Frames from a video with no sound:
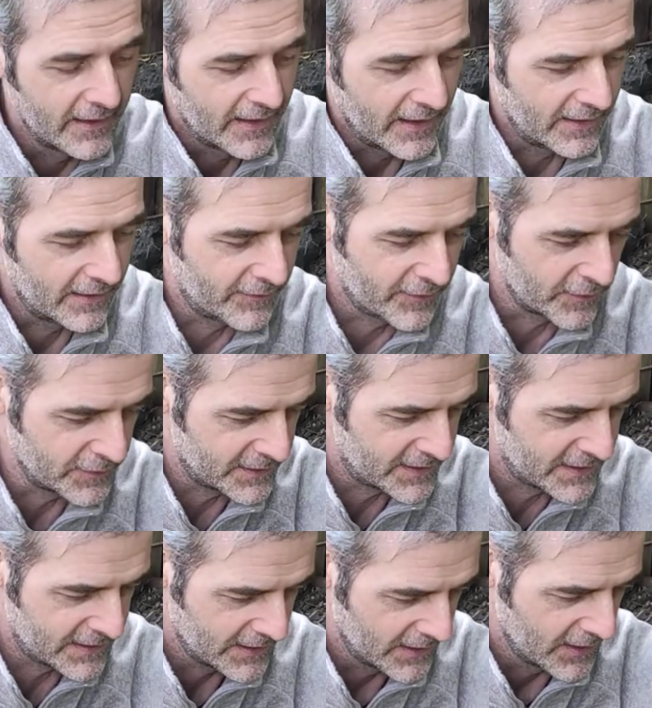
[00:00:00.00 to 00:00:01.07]
in the
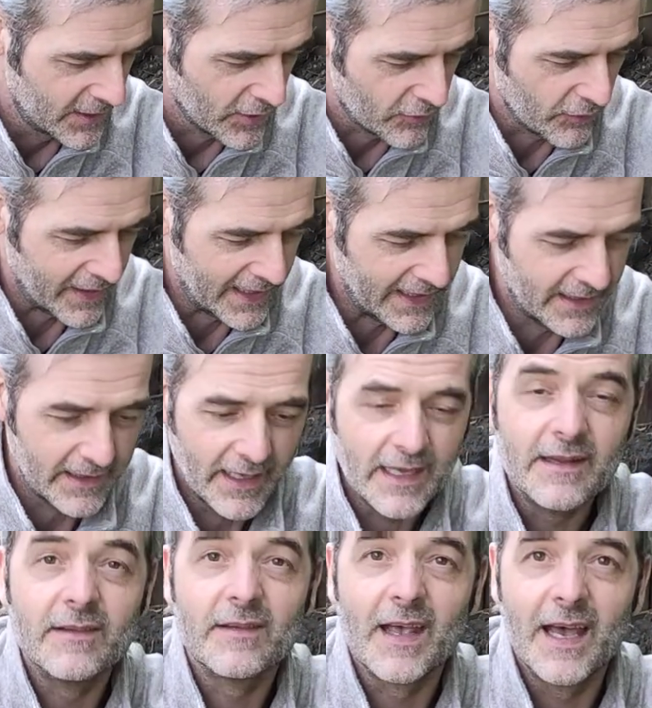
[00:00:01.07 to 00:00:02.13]
front green
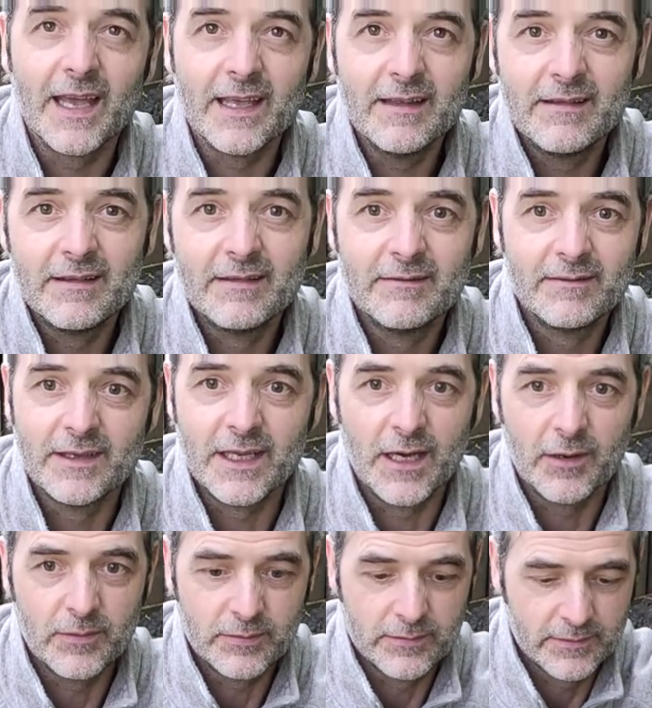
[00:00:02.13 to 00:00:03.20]
and say, you know,